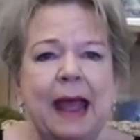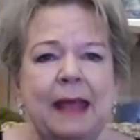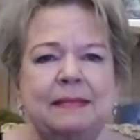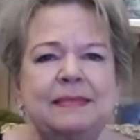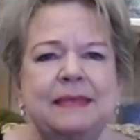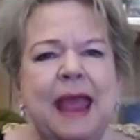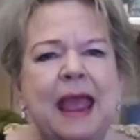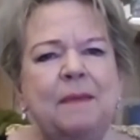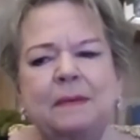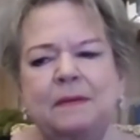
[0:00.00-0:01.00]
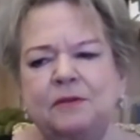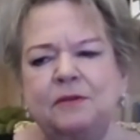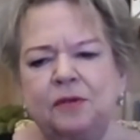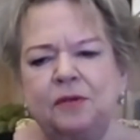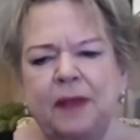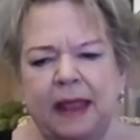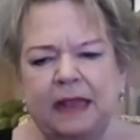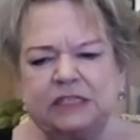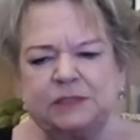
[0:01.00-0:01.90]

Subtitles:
I was going to be in Florida.